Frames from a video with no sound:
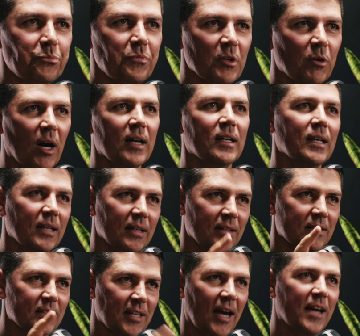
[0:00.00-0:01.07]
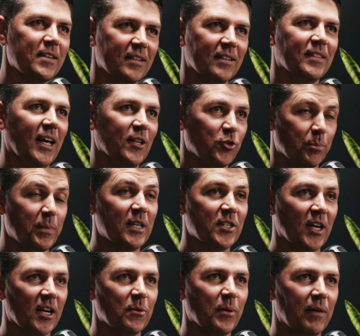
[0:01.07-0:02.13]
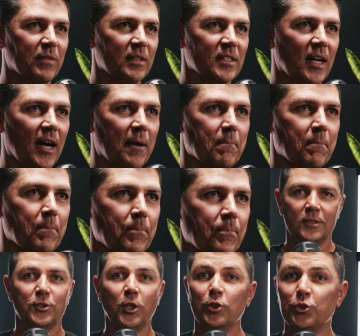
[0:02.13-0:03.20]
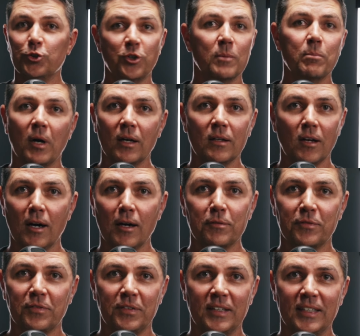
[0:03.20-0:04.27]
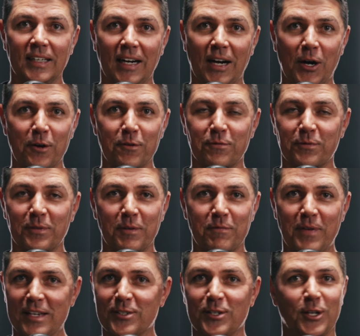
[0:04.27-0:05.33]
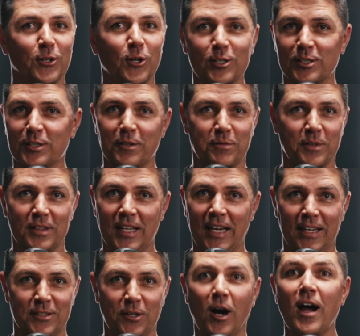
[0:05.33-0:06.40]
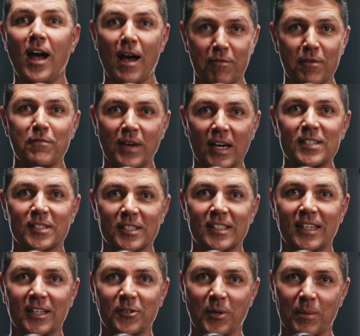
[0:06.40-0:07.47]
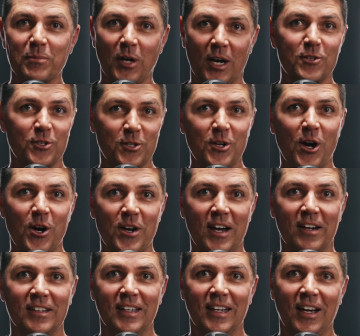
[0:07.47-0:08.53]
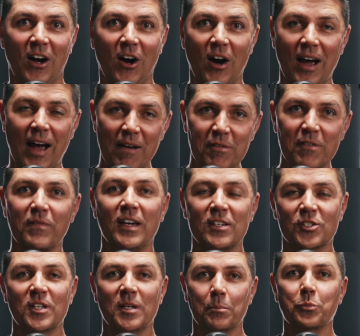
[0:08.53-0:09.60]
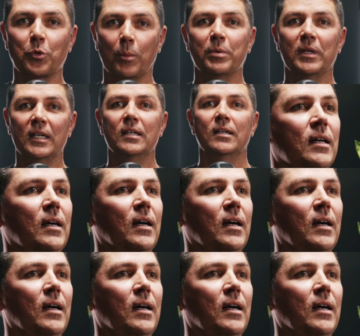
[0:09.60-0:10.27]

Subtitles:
All right. That's your big takeaway for today. So during my life, I've invested in lots of different things. I have invested in crypto, as you know now. I have invested in property.